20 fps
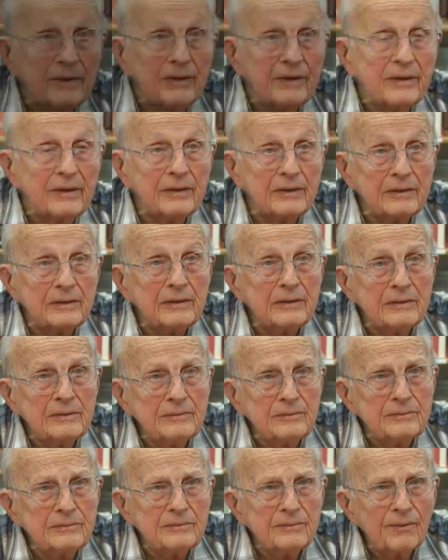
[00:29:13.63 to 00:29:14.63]
Hey, did your
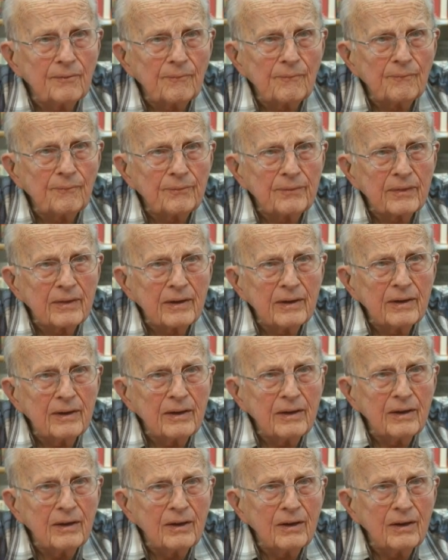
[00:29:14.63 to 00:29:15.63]
family know
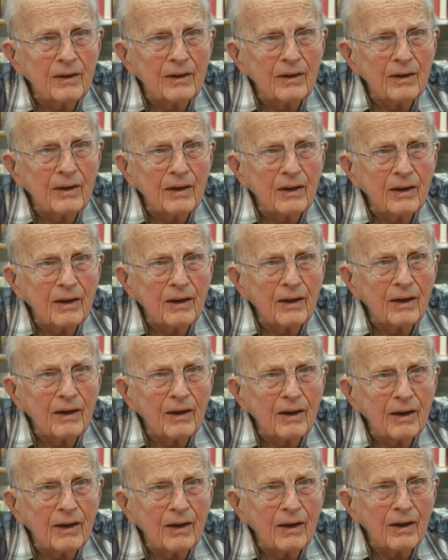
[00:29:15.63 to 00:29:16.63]
much about what
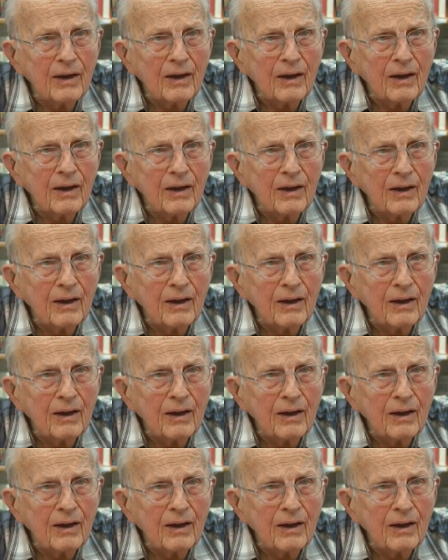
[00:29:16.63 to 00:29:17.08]
you've gone through?